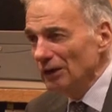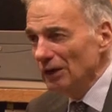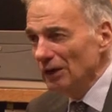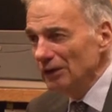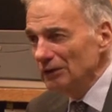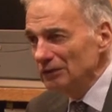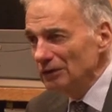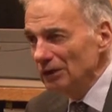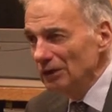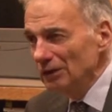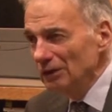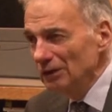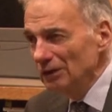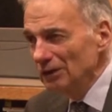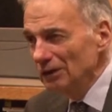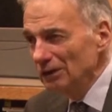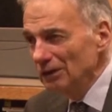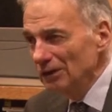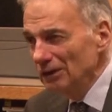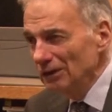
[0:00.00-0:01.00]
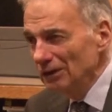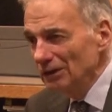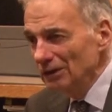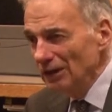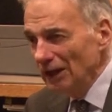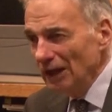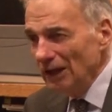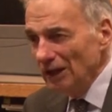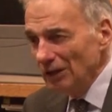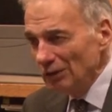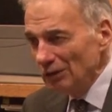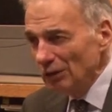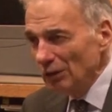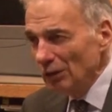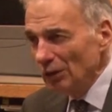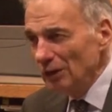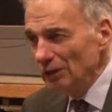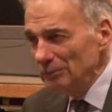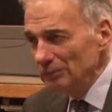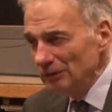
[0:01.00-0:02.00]
election? Al
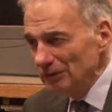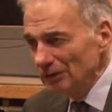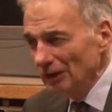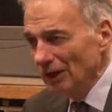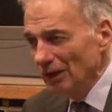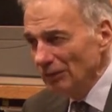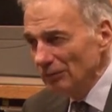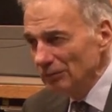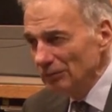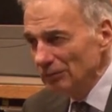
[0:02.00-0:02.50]
Gore himself.